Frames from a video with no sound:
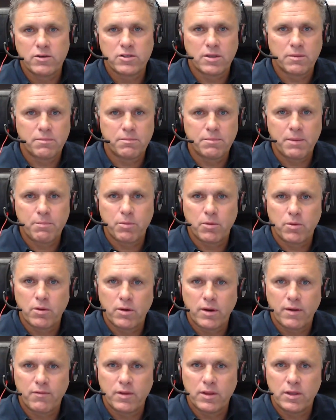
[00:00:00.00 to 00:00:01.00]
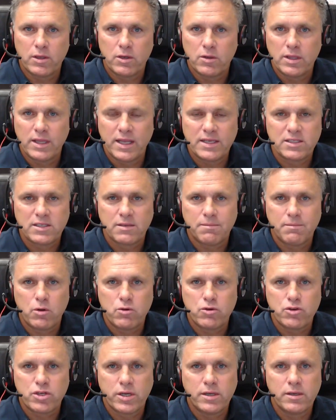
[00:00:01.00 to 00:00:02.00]
some people have a little less
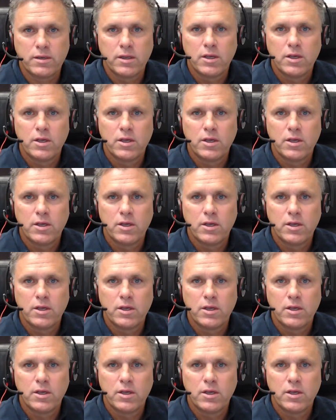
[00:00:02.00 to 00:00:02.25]
emotion.